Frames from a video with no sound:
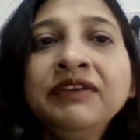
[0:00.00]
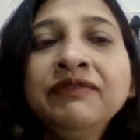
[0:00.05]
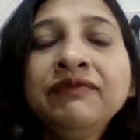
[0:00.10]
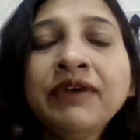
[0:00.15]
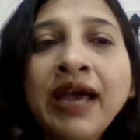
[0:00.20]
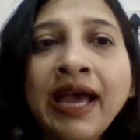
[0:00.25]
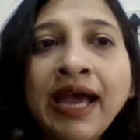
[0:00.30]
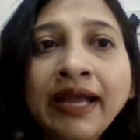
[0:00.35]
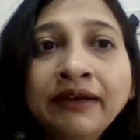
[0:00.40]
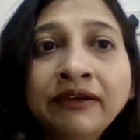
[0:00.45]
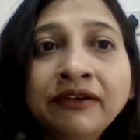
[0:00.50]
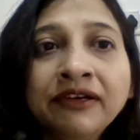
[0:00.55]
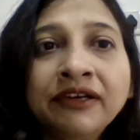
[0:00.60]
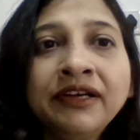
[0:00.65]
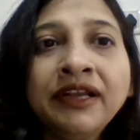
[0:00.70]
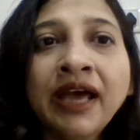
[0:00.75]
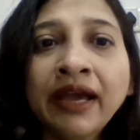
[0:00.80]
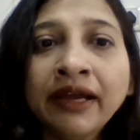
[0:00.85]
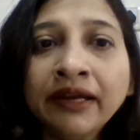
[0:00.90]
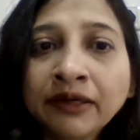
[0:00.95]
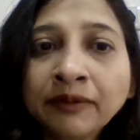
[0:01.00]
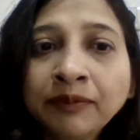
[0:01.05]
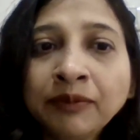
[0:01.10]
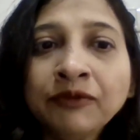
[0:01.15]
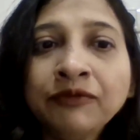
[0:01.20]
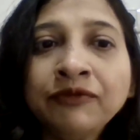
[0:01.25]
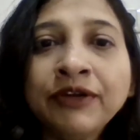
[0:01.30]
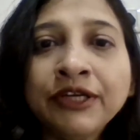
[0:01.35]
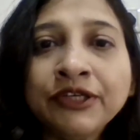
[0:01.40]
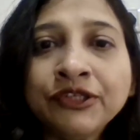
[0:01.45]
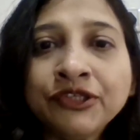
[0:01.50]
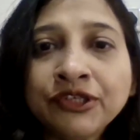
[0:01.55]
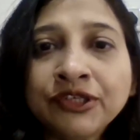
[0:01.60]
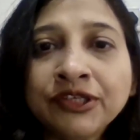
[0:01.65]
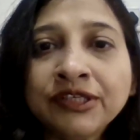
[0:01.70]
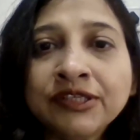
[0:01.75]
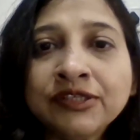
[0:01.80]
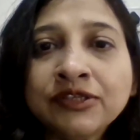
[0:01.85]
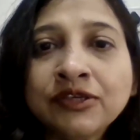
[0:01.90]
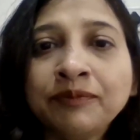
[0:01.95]
We've had retired
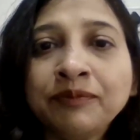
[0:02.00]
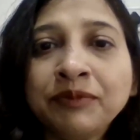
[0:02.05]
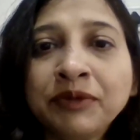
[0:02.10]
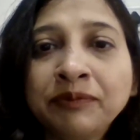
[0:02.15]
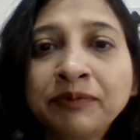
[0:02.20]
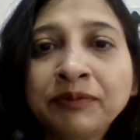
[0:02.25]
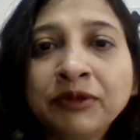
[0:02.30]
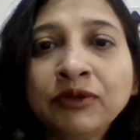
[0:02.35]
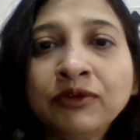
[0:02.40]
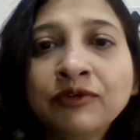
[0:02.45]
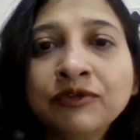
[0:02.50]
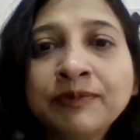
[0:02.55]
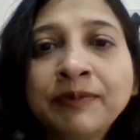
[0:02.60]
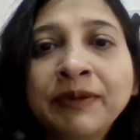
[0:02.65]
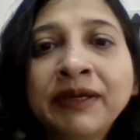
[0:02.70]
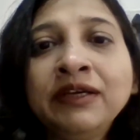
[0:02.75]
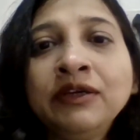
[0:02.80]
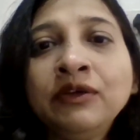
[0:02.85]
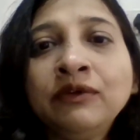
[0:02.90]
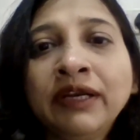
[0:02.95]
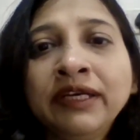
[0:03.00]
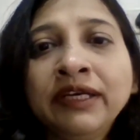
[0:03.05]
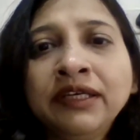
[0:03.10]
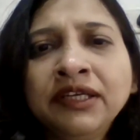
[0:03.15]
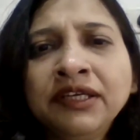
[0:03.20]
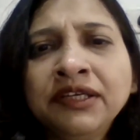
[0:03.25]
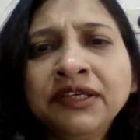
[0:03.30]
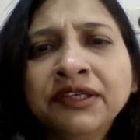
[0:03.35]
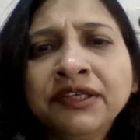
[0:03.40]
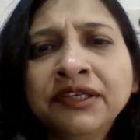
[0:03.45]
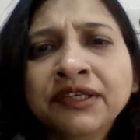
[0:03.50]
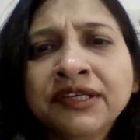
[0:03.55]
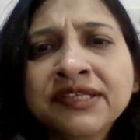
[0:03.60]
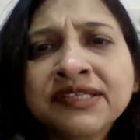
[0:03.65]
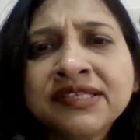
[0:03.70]
professionals or people who've spent 20